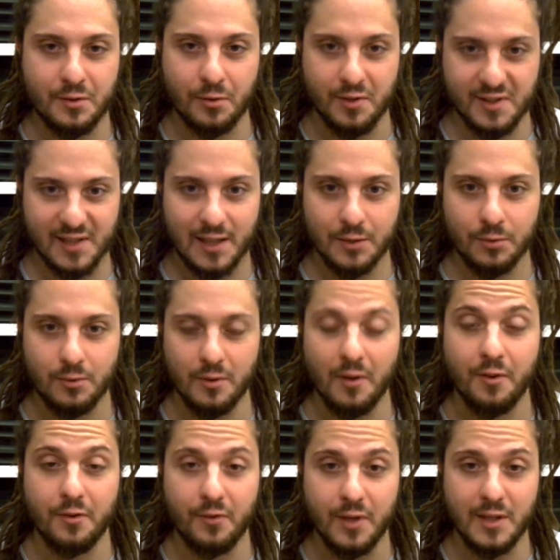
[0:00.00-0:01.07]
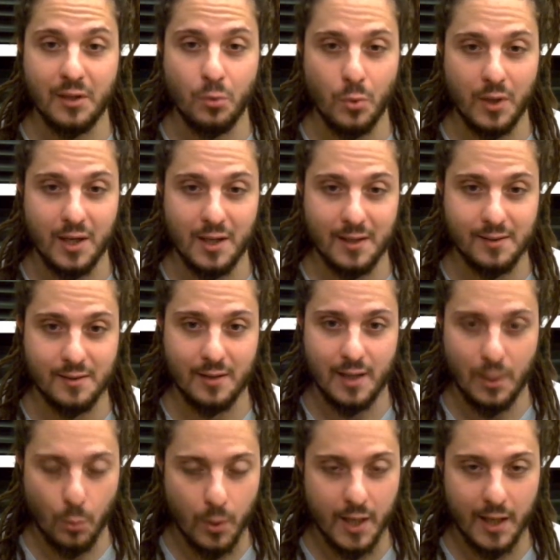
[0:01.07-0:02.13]
or Saturn 3 degrees
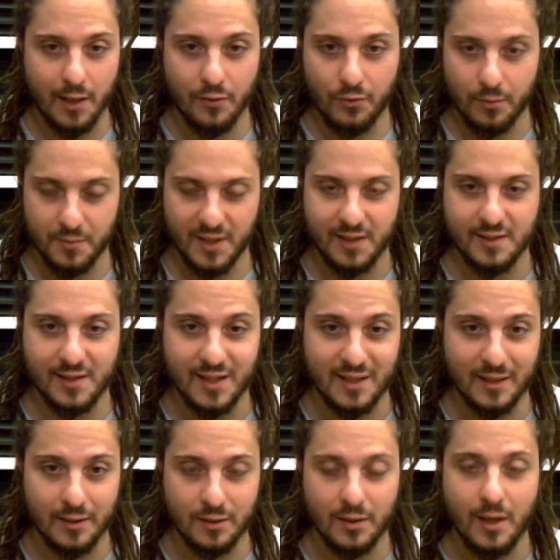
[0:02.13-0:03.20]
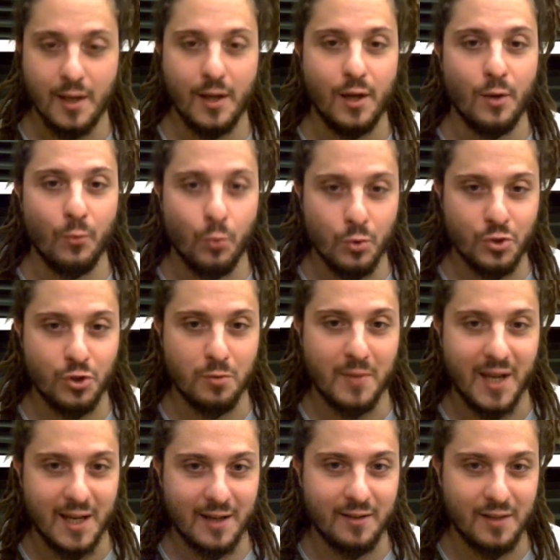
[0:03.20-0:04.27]
away from the ascendant, would you
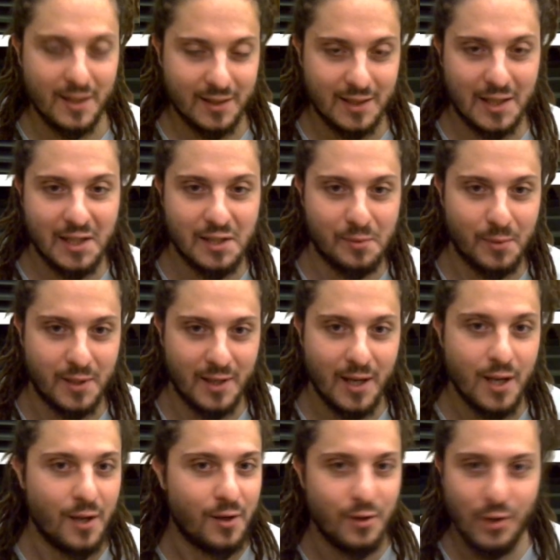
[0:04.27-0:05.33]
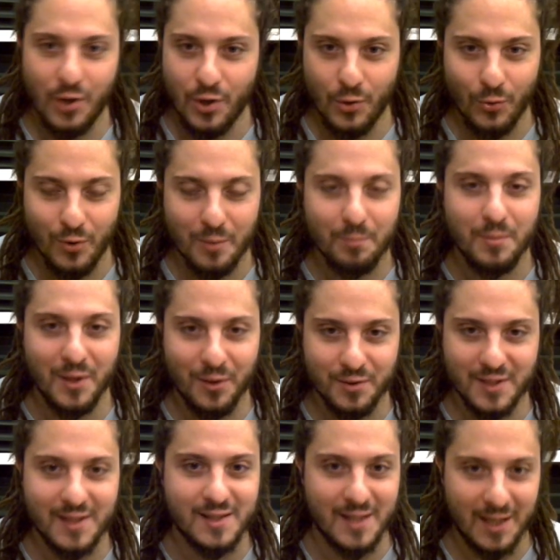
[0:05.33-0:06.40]
make that talisman? No, because
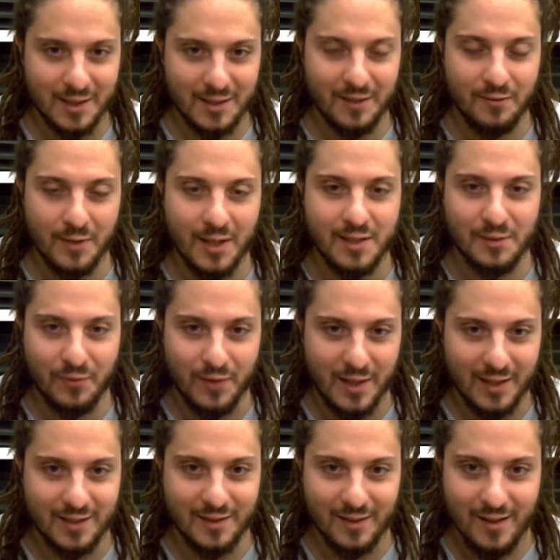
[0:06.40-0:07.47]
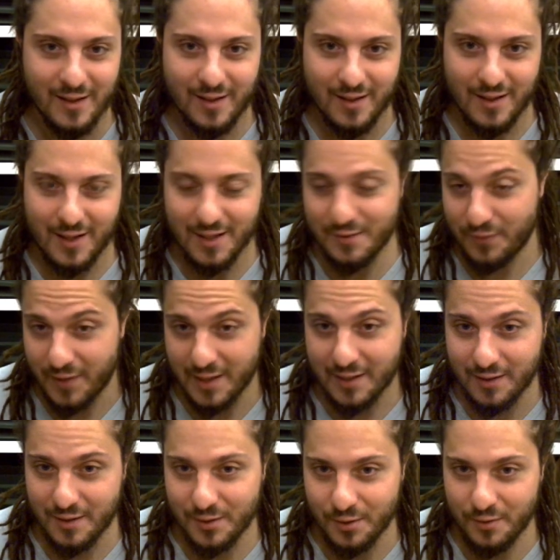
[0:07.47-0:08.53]
it's active as fuck,
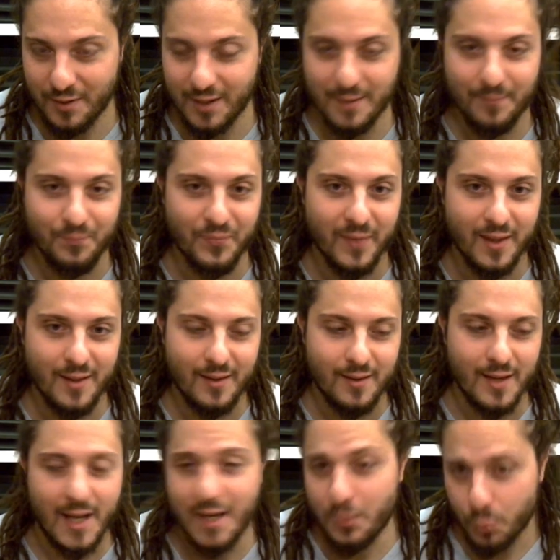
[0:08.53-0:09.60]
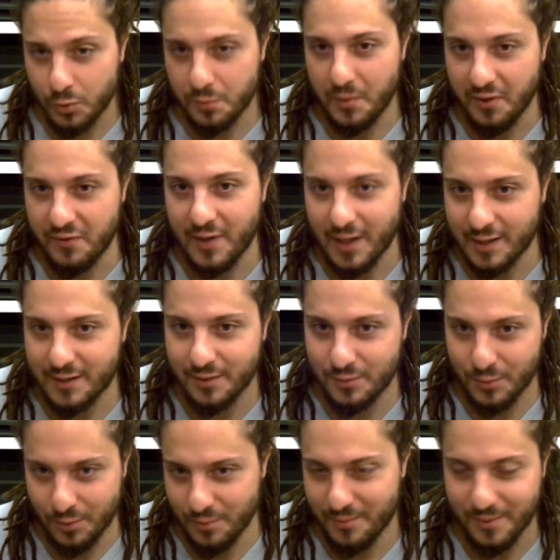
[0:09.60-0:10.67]
sorry. And it would be fucked
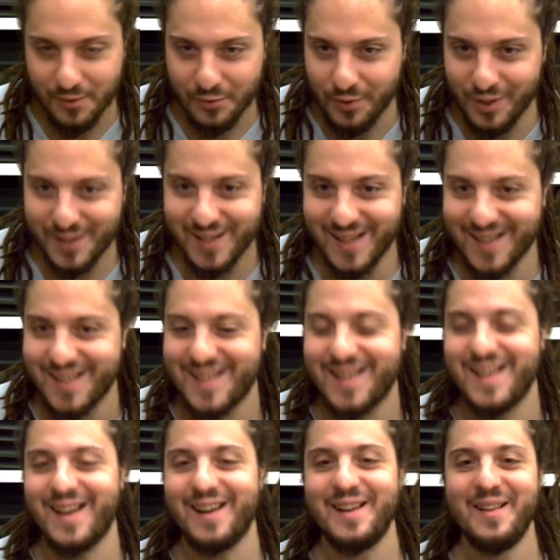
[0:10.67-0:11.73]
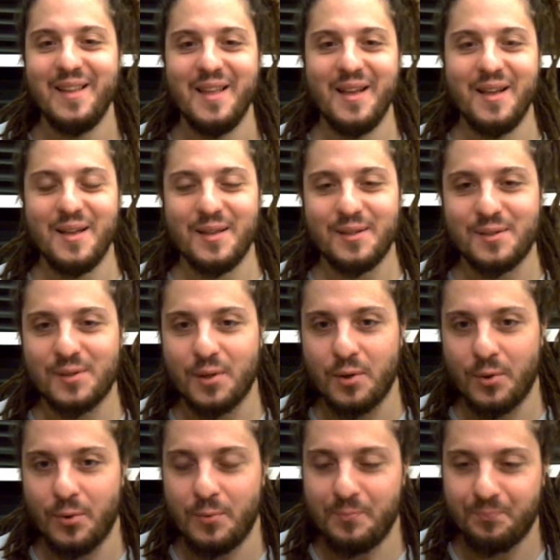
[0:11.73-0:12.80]
too, of course. Yeah.
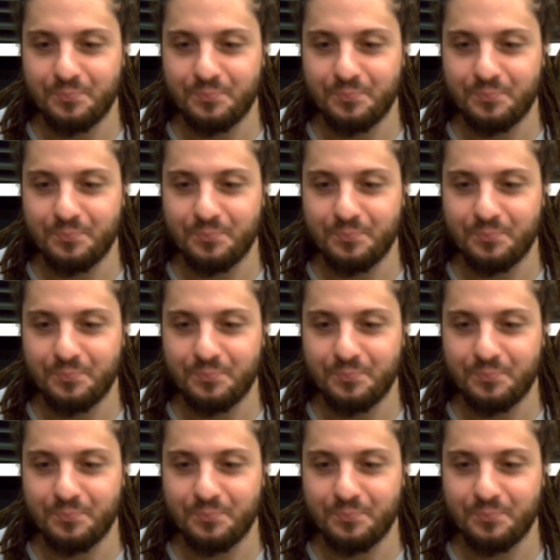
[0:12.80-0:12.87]
So